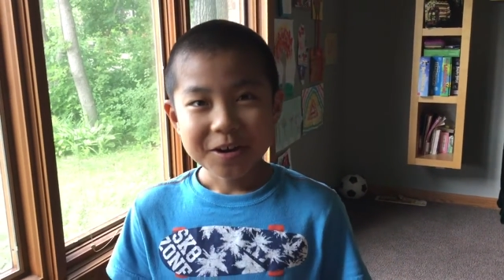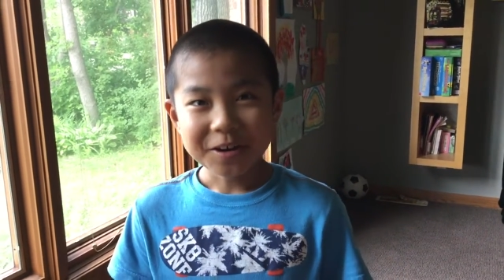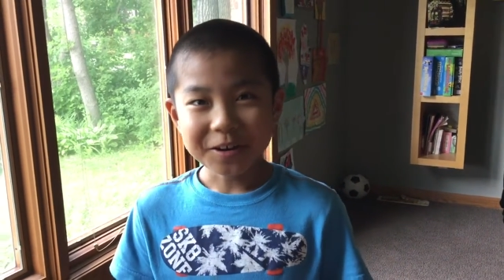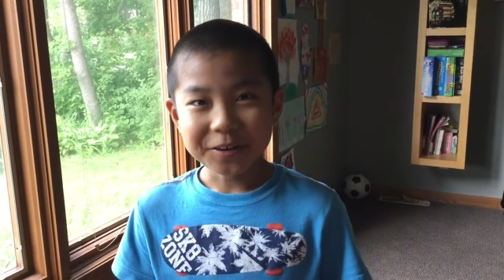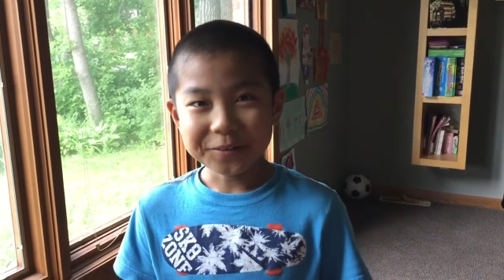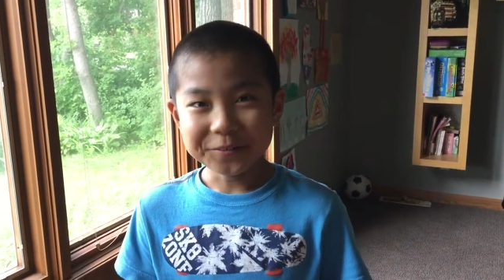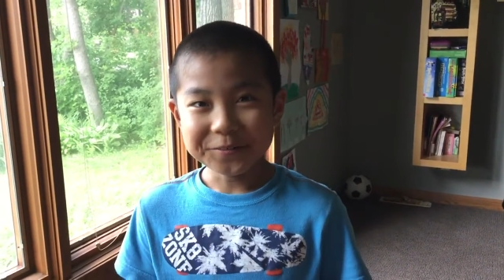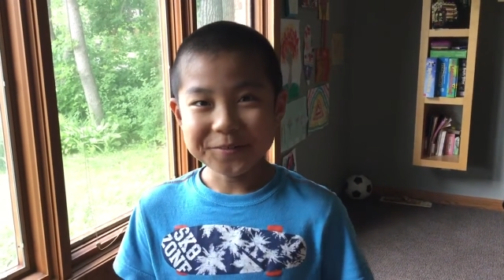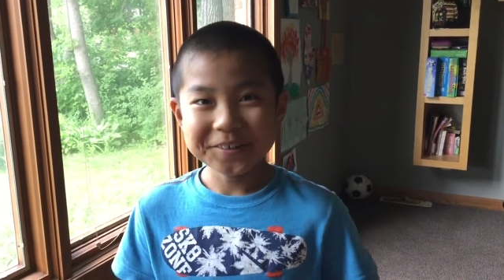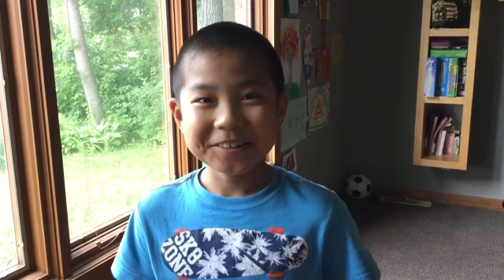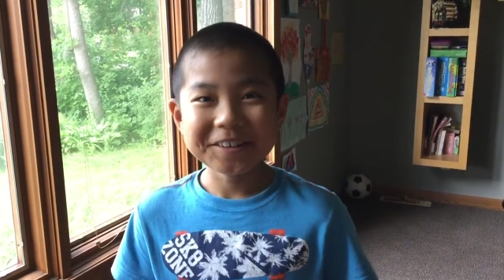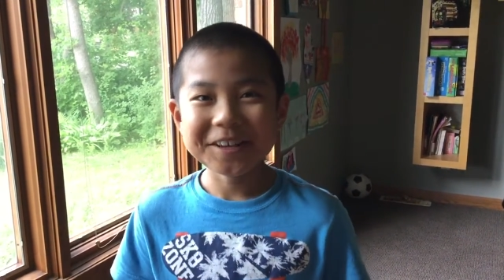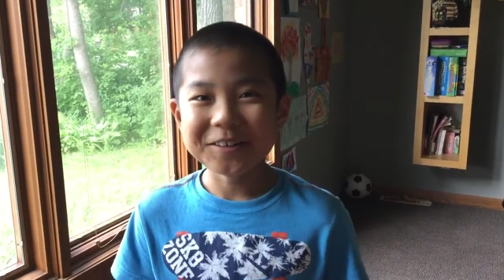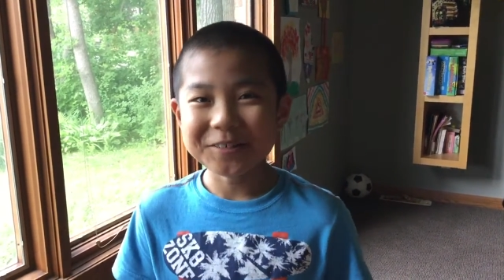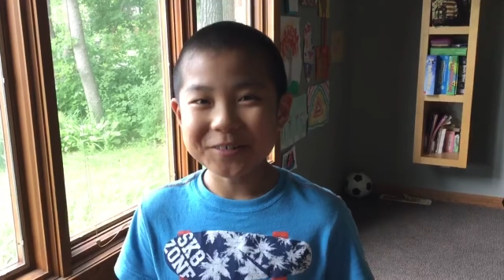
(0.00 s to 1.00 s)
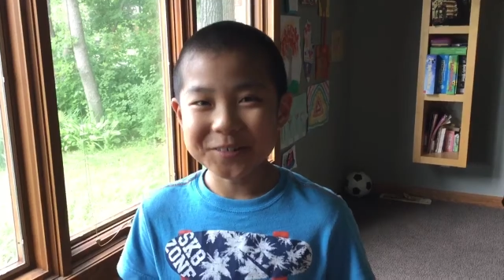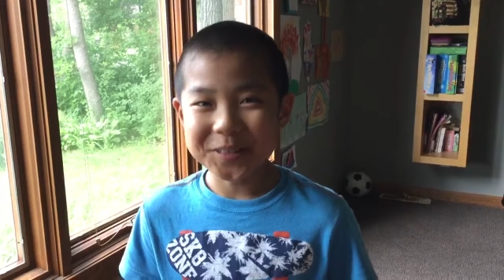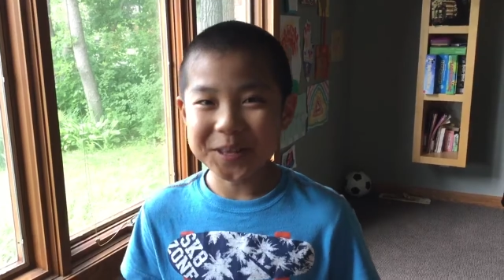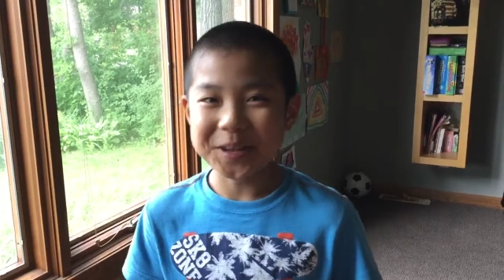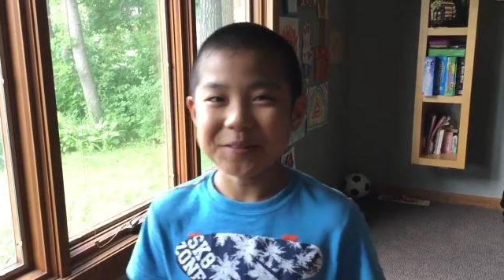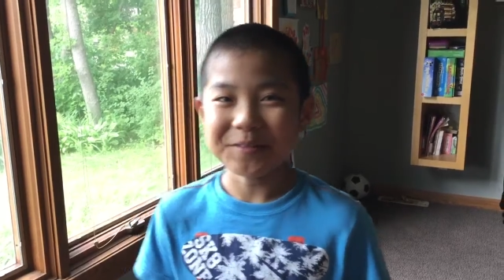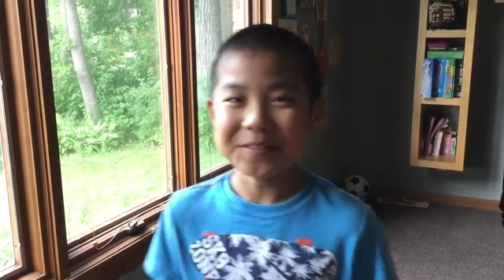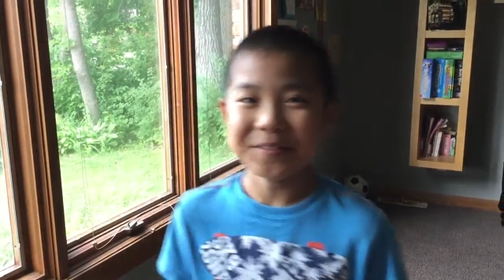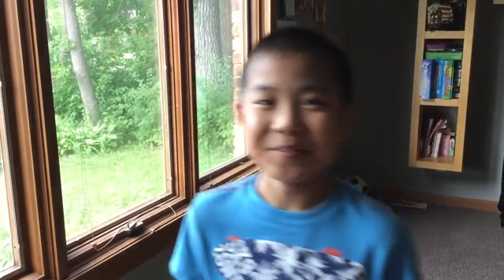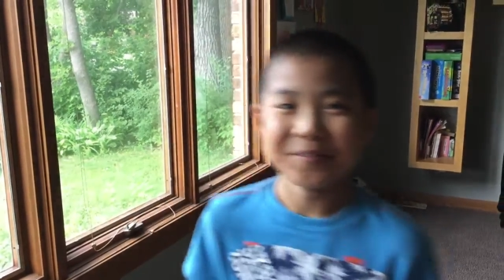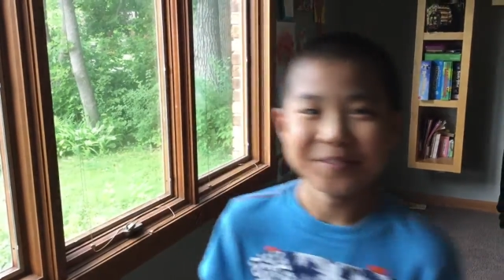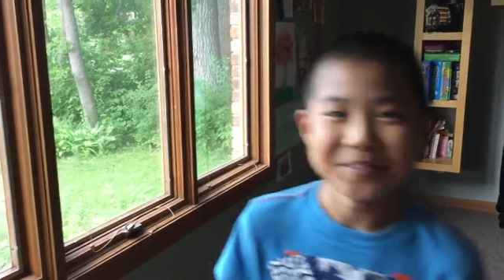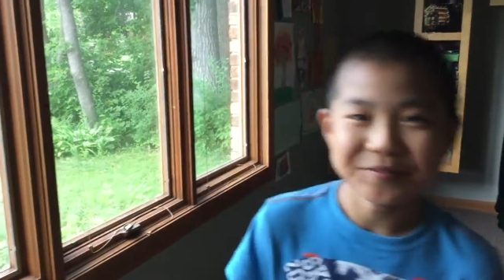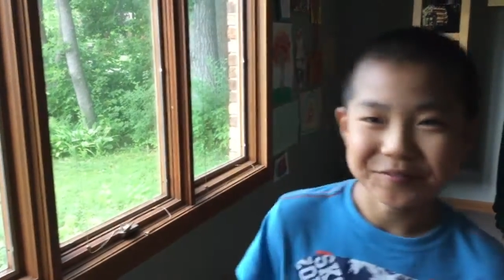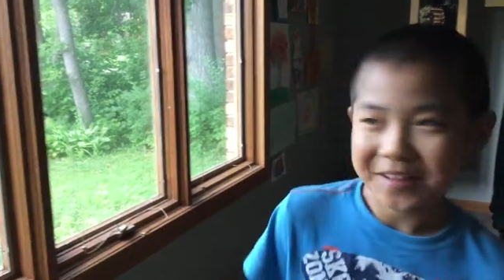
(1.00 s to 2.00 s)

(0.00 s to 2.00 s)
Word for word: a really cool thing we